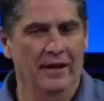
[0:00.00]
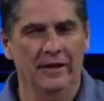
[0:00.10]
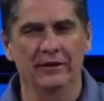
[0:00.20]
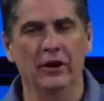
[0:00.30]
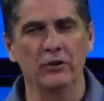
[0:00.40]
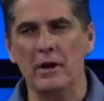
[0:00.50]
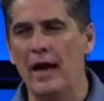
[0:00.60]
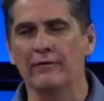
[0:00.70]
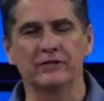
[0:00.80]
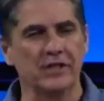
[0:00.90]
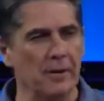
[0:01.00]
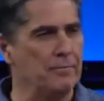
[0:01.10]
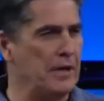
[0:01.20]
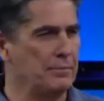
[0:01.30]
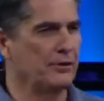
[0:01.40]
You know, you have some
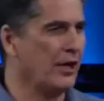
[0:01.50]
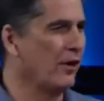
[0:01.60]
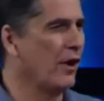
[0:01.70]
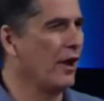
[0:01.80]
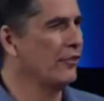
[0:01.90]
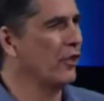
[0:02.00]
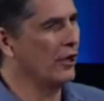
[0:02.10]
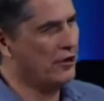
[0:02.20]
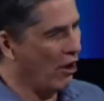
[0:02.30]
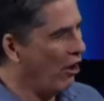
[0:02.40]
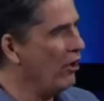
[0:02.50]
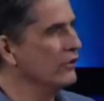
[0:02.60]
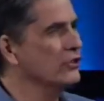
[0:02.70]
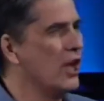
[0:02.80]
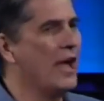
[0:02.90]
people that are at an
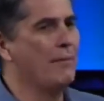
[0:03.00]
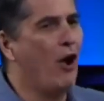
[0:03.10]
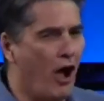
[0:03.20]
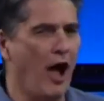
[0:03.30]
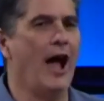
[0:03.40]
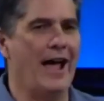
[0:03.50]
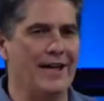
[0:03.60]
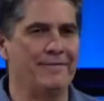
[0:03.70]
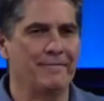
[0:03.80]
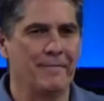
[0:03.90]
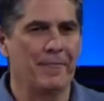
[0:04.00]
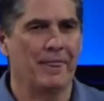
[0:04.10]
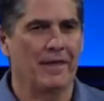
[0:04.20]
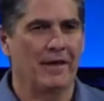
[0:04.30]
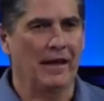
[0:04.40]
all-time high
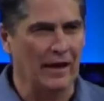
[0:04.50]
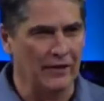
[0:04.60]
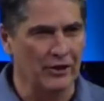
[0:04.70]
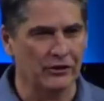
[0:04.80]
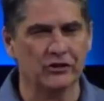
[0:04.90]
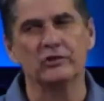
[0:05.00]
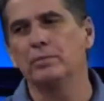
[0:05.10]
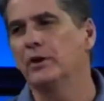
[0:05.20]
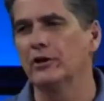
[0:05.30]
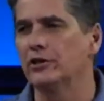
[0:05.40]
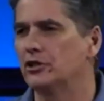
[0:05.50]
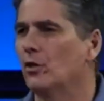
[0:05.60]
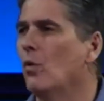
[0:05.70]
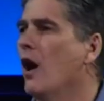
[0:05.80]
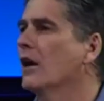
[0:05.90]
in their
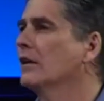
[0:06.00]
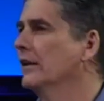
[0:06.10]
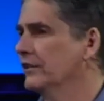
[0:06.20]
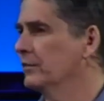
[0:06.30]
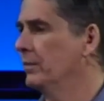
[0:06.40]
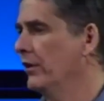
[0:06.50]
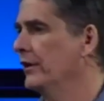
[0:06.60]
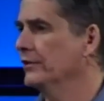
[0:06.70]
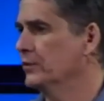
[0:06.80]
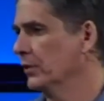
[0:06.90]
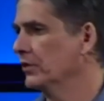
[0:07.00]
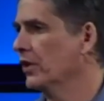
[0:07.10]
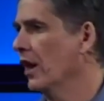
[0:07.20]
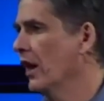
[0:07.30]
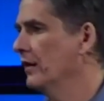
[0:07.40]
spiritual walk and experience with
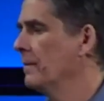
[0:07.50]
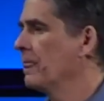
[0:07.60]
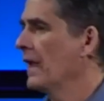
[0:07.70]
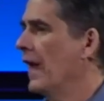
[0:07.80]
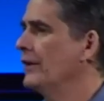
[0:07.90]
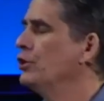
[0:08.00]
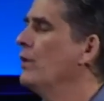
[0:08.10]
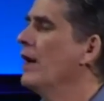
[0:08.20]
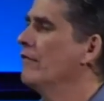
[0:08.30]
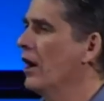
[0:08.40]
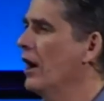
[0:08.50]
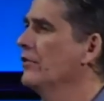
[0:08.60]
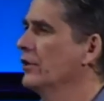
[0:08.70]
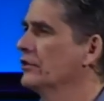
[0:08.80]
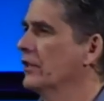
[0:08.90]
God, and you have
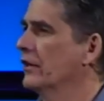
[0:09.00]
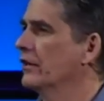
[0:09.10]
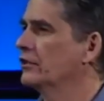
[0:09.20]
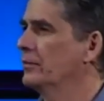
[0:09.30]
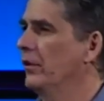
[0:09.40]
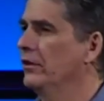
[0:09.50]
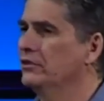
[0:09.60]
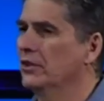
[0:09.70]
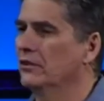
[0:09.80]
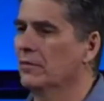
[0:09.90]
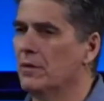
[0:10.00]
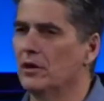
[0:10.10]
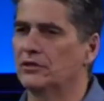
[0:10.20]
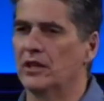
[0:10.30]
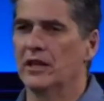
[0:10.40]
others that are experiencing the
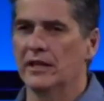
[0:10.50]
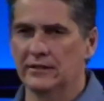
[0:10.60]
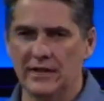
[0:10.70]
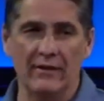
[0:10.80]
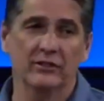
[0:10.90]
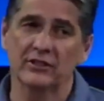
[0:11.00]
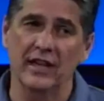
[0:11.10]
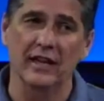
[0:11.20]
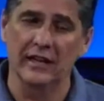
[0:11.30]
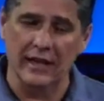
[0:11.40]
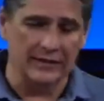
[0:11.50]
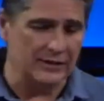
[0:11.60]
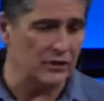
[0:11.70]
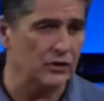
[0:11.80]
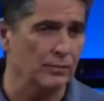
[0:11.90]
most devastating and
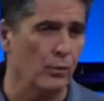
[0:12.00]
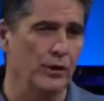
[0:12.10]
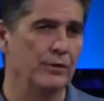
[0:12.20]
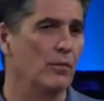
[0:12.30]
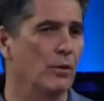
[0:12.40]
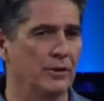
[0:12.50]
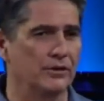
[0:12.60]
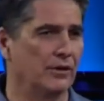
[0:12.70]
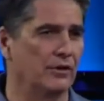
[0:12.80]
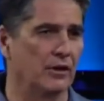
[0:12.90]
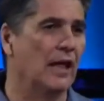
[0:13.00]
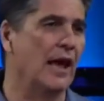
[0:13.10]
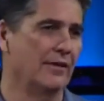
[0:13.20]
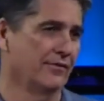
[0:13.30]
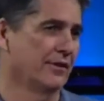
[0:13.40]
disappointing moments of their
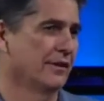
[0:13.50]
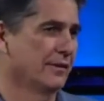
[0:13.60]
life.